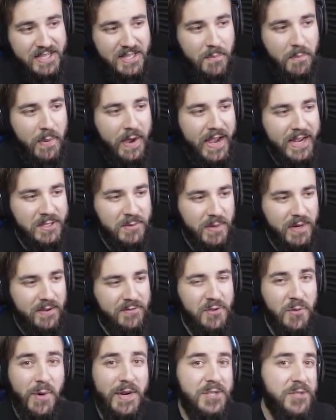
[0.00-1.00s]
to the base, we don't
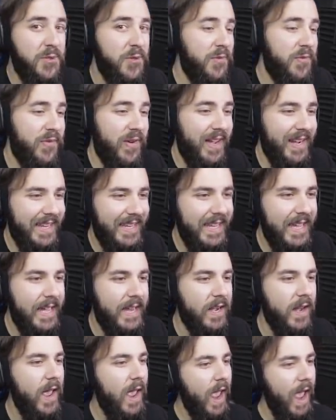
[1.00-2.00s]
have to run too far to
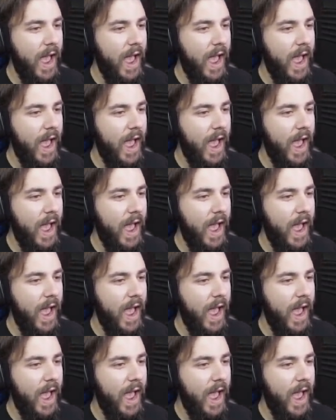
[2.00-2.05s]
get,